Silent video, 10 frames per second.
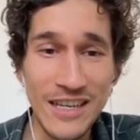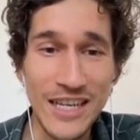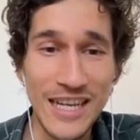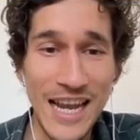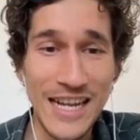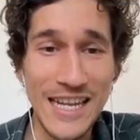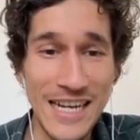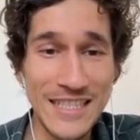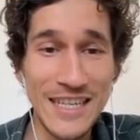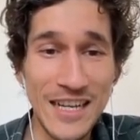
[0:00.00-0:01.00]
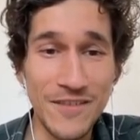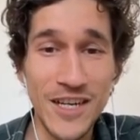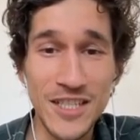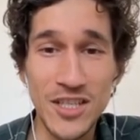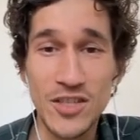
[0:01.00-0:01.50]
that doesn't have
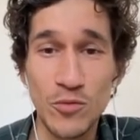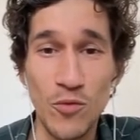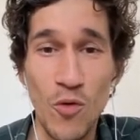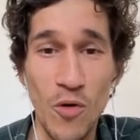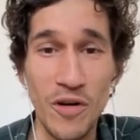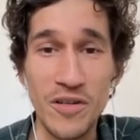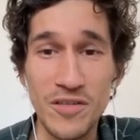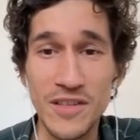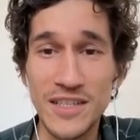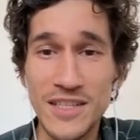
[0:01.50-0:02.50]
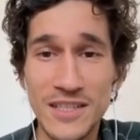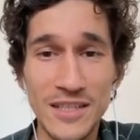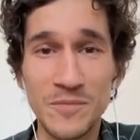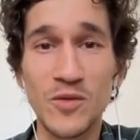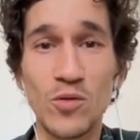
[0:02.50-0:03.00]
access to ore. That's
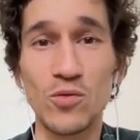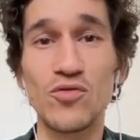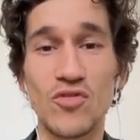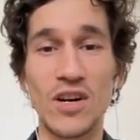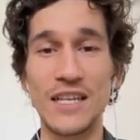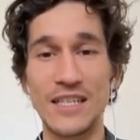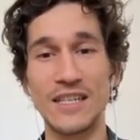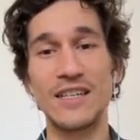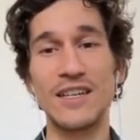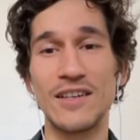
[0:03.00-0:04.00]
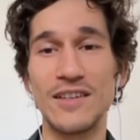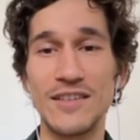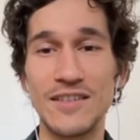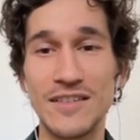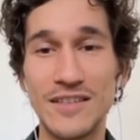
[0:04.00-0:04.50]
some good trading
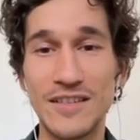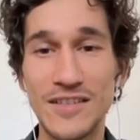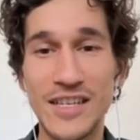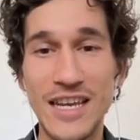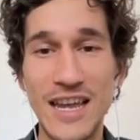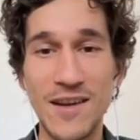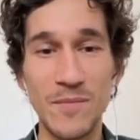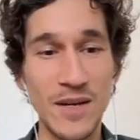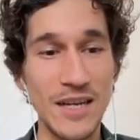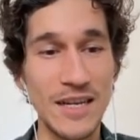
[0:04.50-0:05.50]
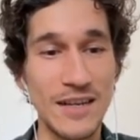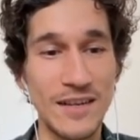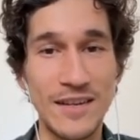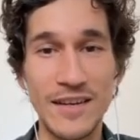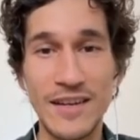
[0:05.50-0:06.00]
game.
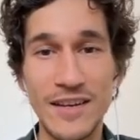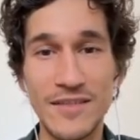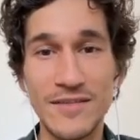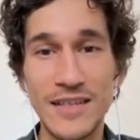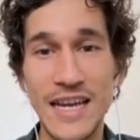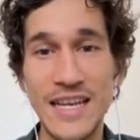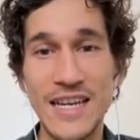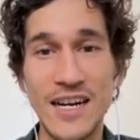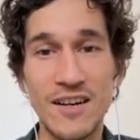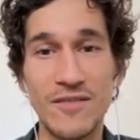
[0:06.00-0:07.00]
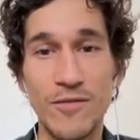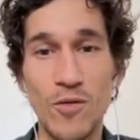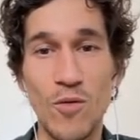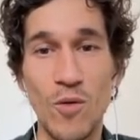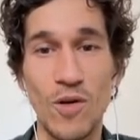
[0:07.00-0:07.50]
They have any card for
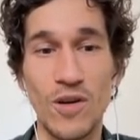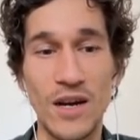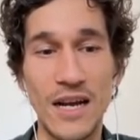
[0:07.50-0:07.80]
ore.